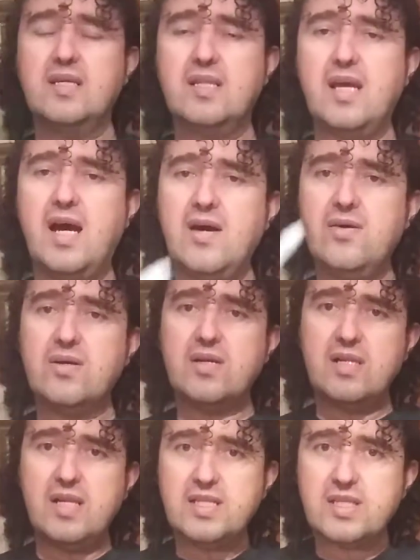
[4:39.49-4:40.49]
Now,
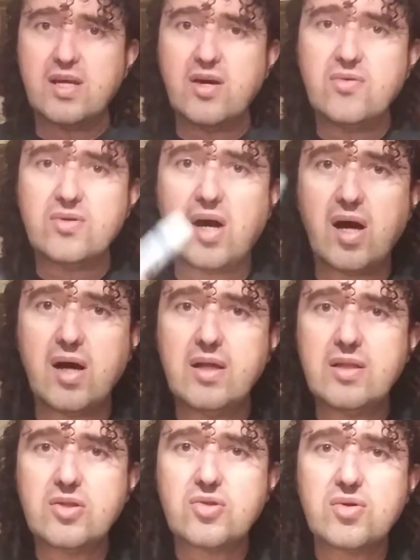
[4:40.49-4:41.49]
let's go
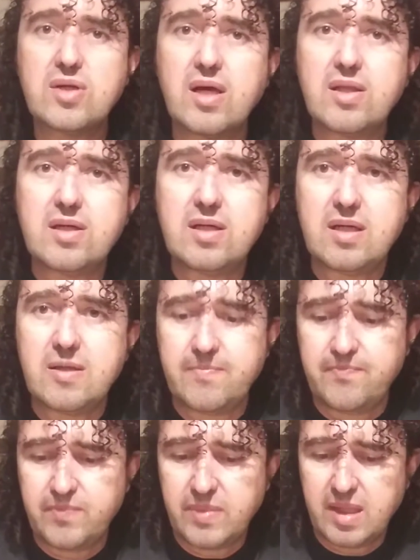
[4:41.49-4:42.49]
on to another
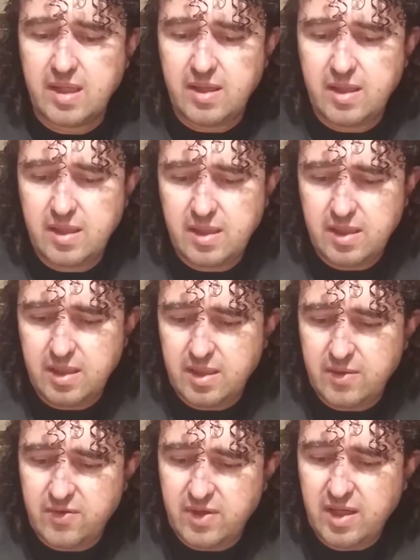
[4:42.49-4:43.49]

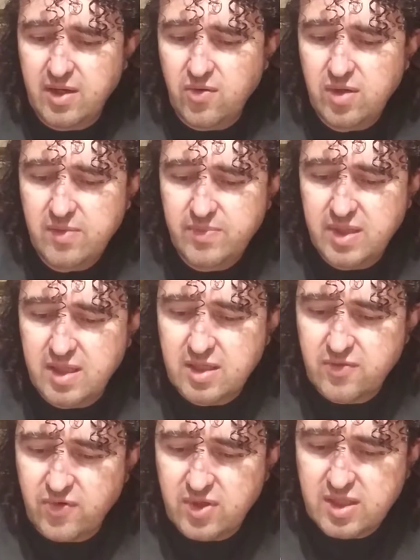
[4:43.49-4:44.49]
regular verbs.
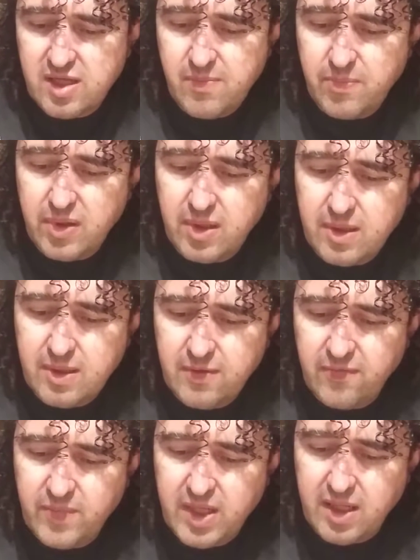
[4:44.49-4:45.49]
For example,
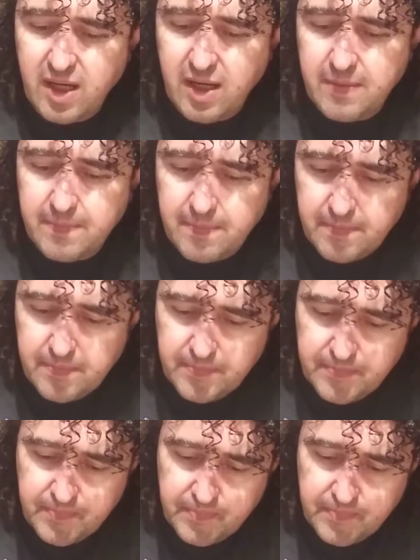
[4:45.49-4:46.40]
become,